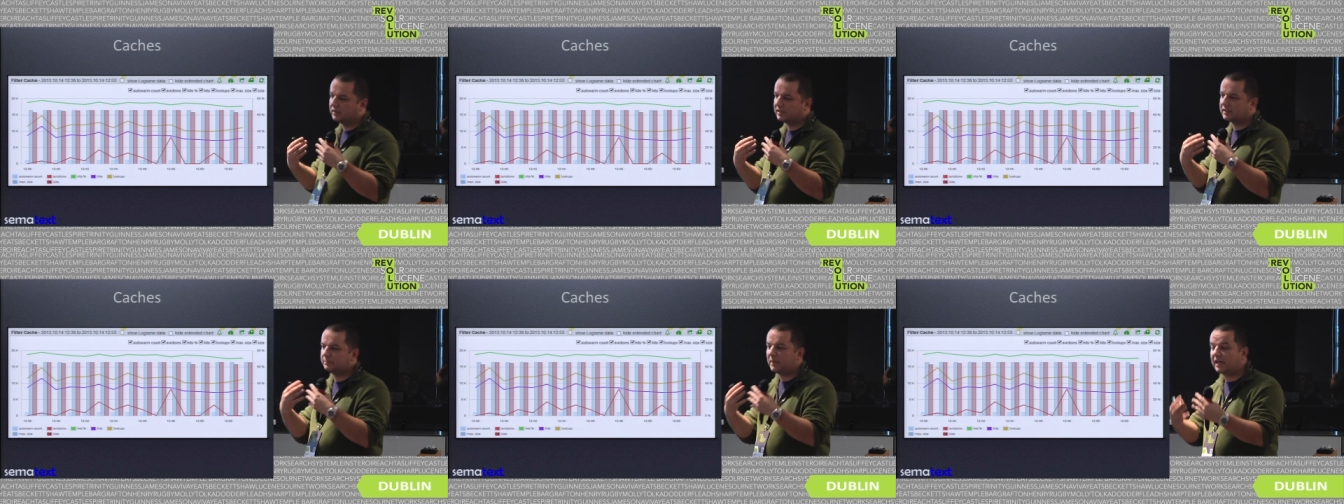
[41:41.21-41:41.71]
the
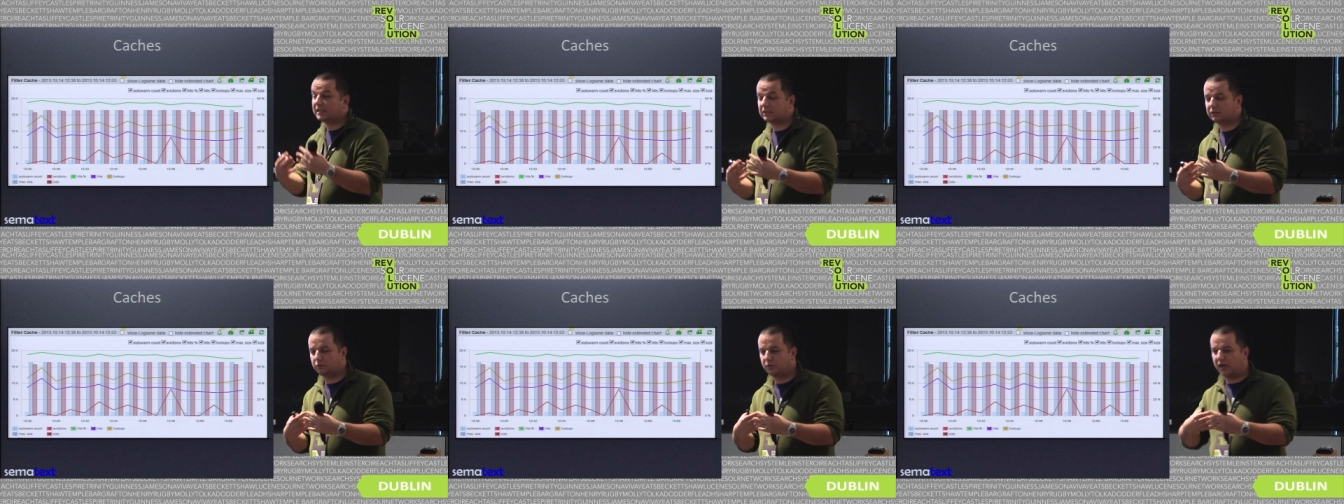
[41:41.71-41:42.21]

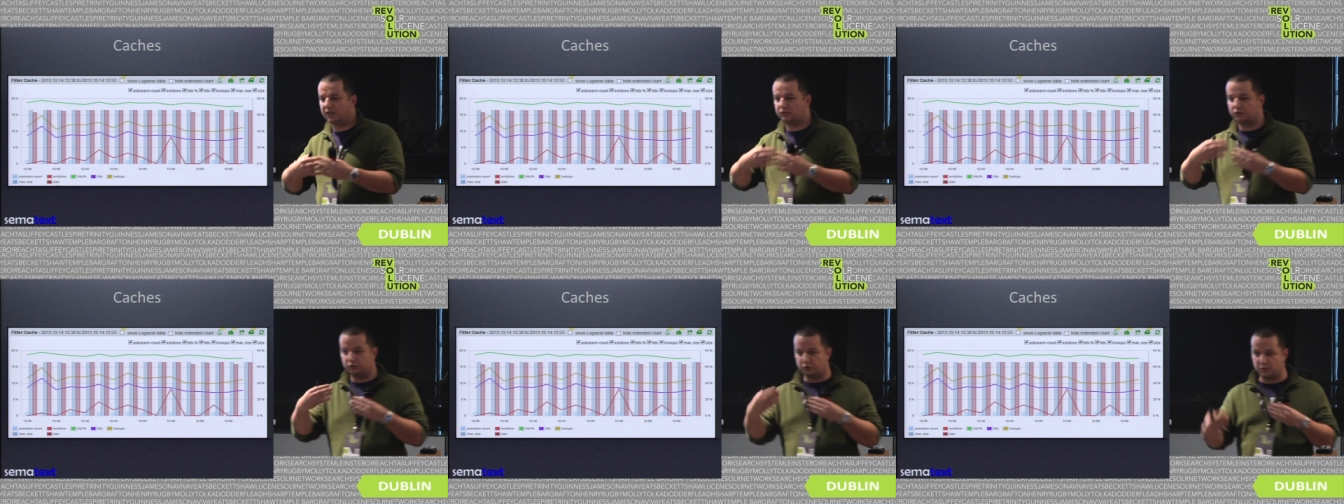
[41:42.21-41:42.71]
space to add
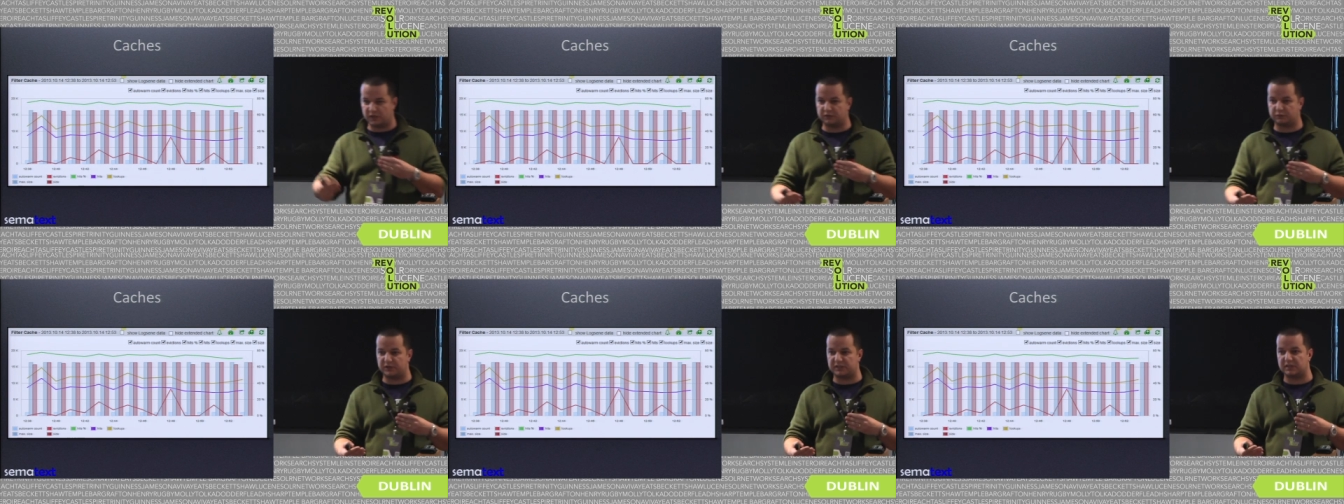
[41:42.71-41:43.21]
new
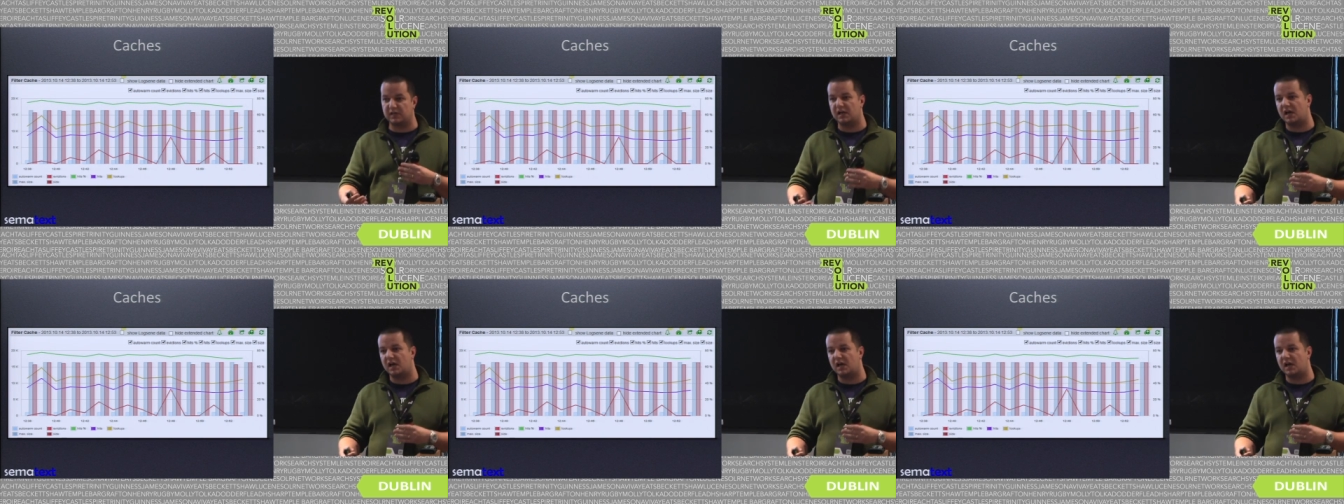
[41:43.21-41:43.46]
entries,